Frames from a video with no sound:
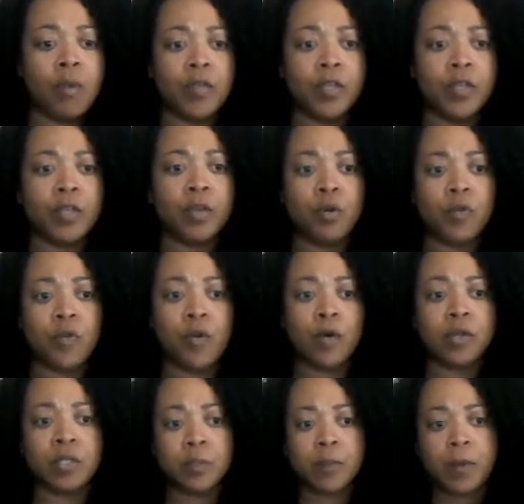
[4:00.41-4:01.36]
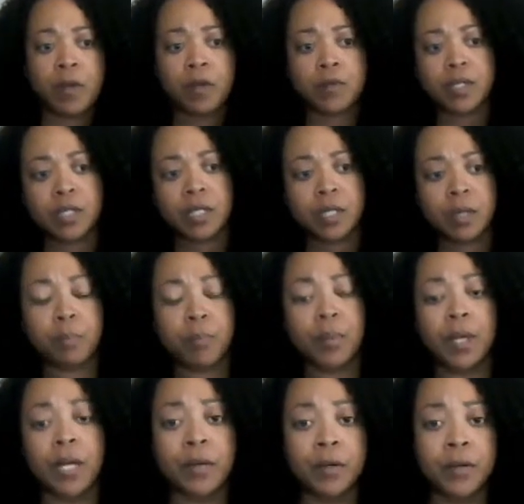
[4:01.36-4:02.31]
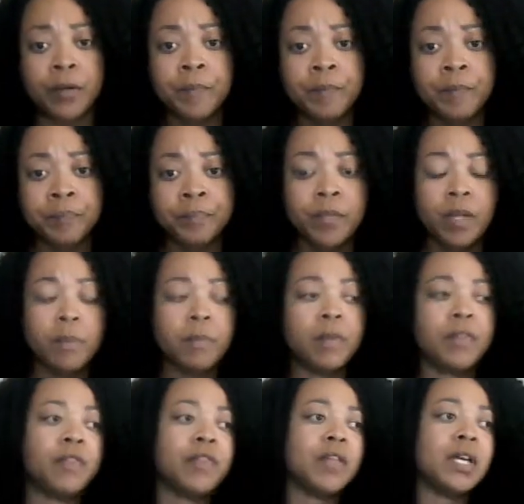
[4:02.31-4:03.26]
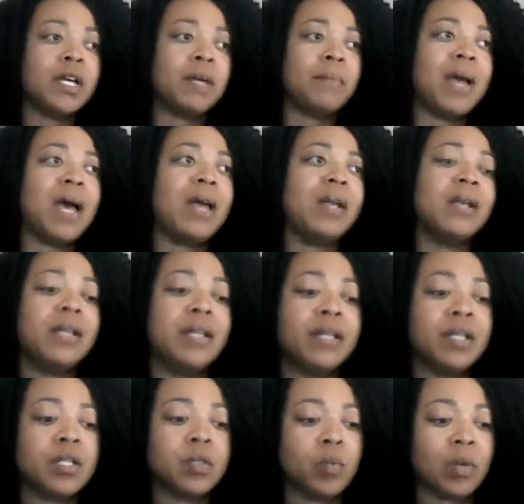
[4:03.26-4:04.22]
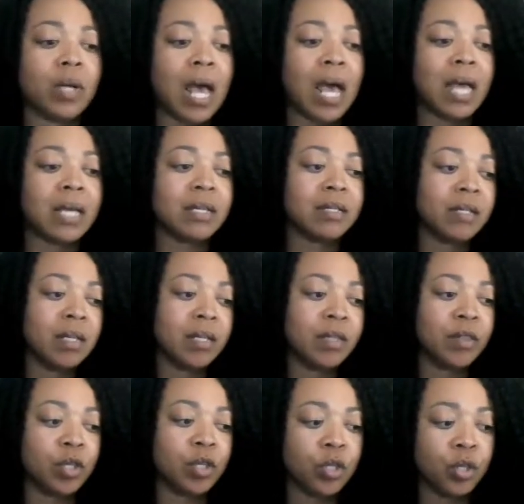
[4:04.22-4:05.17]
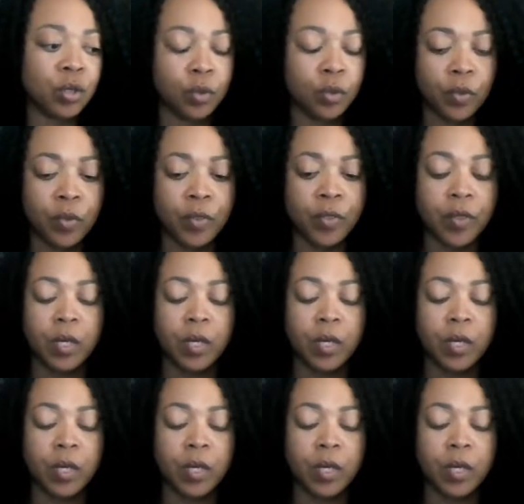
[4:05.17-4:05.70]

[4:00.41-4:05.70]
The youth are supposed to get better. But the thing about it is, when I see the youth